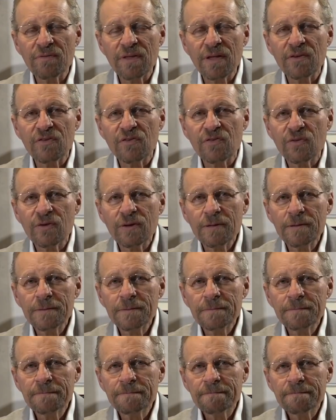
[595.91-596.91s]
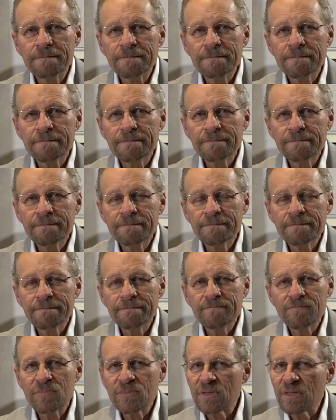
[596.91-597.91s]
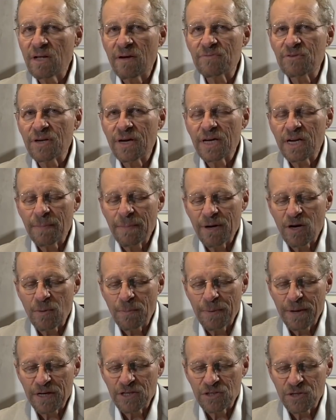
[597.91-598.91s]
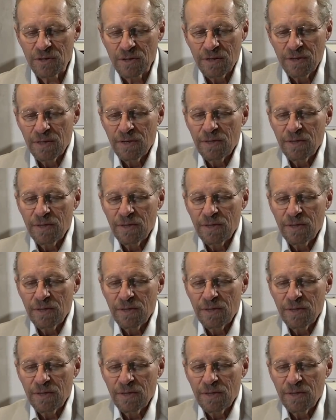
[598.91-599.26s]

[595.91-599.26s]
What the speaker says: this. Love to get a better picture.